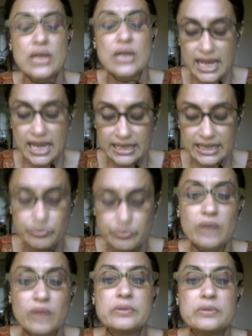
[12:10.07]
Any
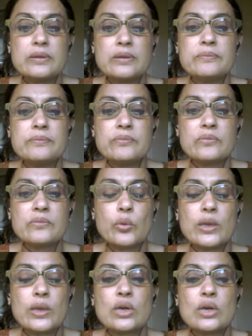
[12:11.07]
problem,
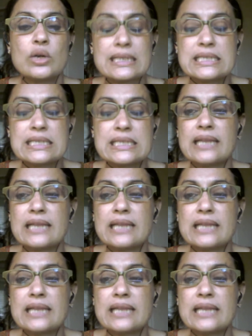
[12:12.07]
when you understand